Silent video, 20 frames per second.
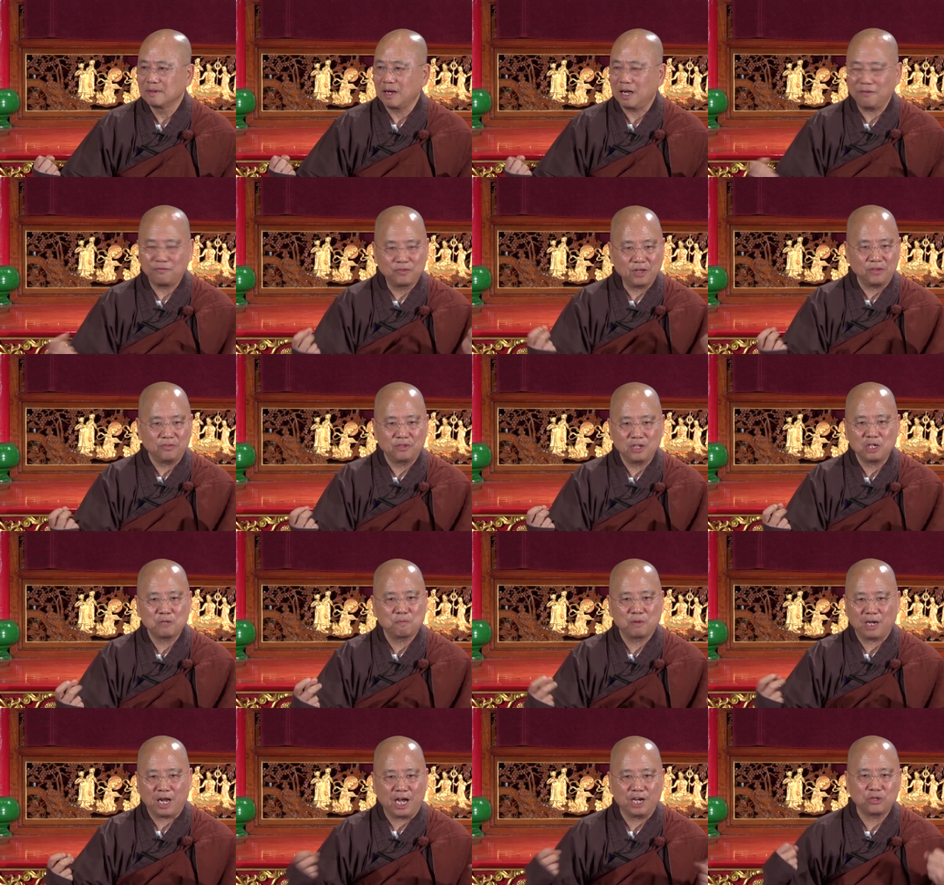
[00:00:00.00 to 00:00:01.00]
I've done this,
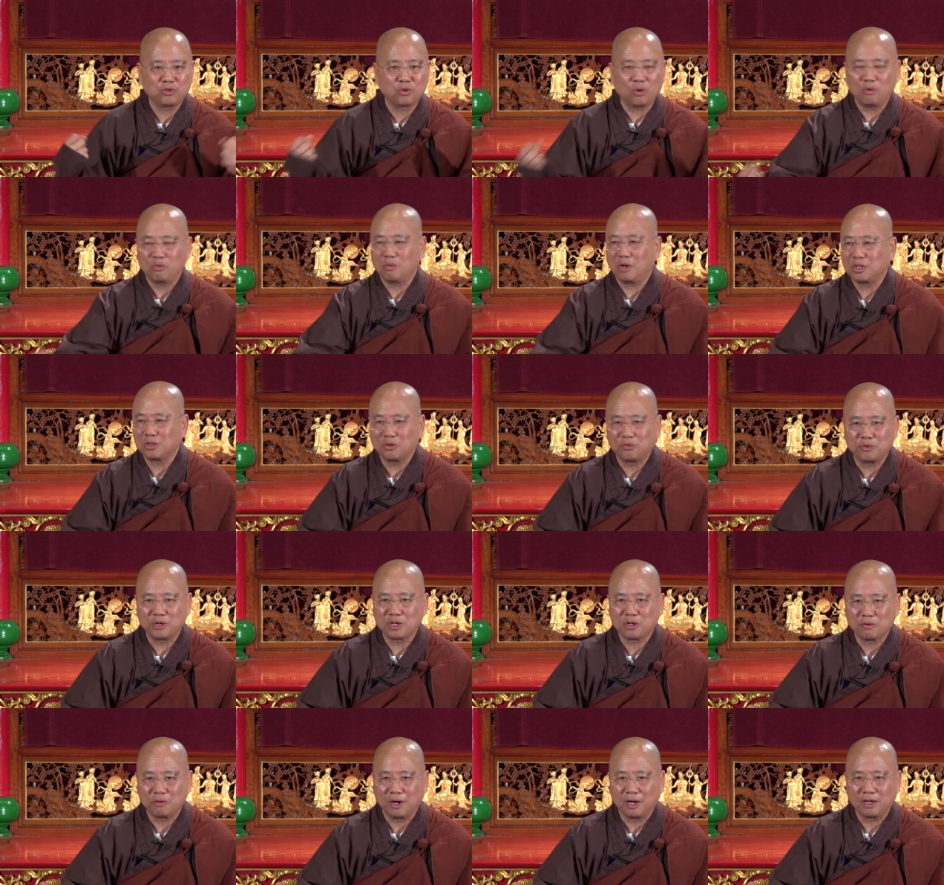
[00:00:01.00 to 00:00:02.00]
but I don't want to
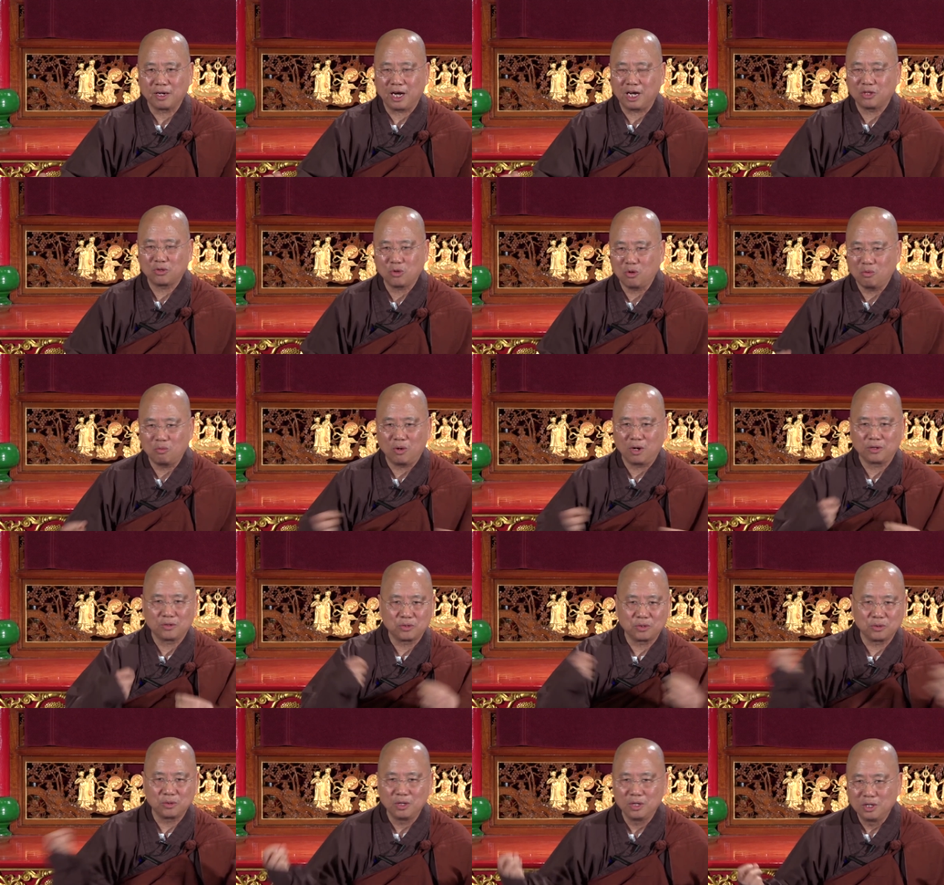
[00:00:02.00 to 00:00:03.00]
regret. I don't
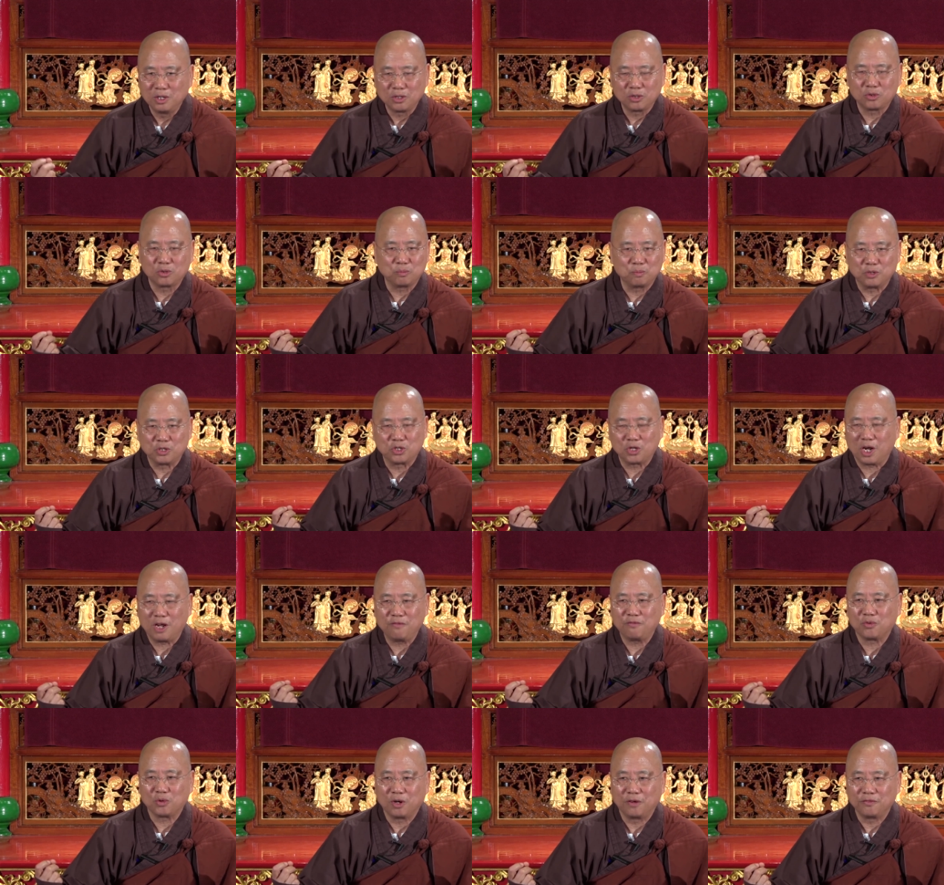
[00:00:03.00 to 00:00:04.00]
want to be
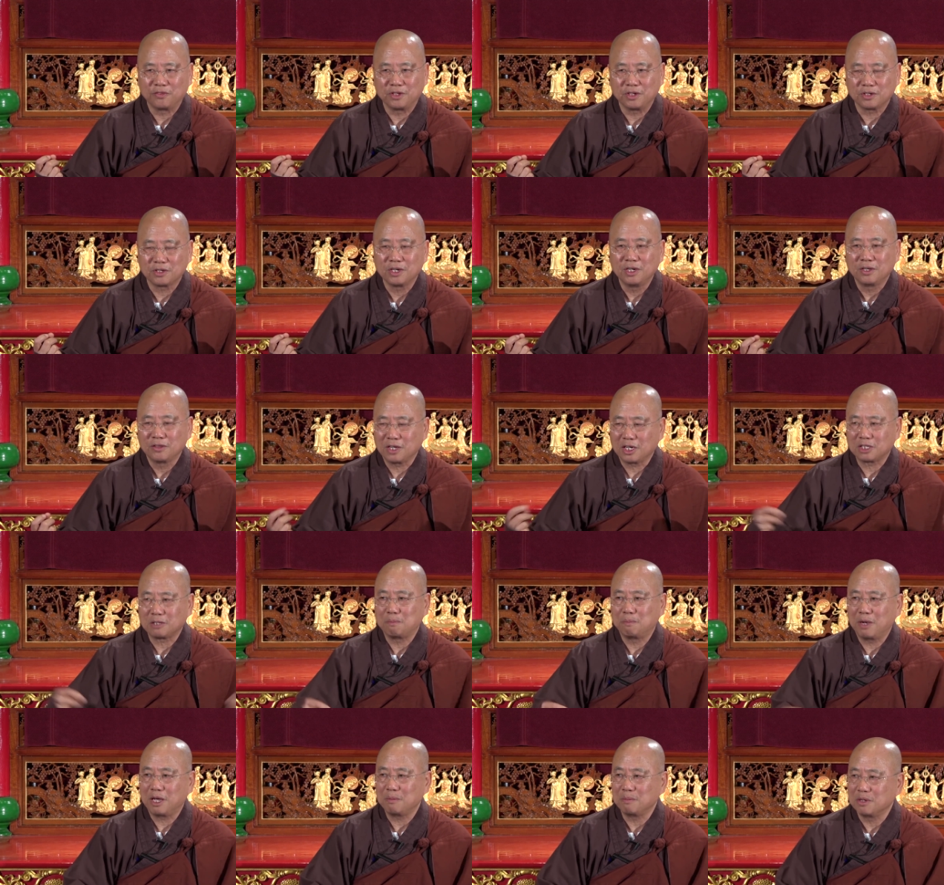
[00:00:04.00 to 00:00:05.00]
shameful on this. That's
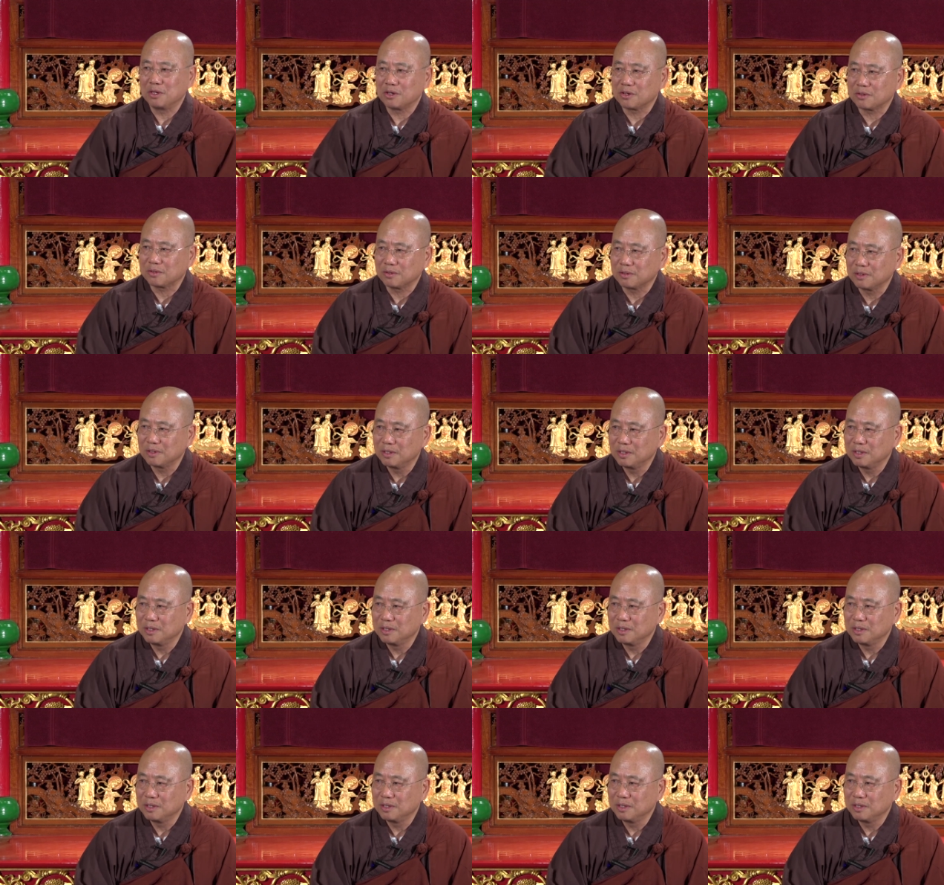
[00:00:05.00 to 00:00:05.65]
a bad minister.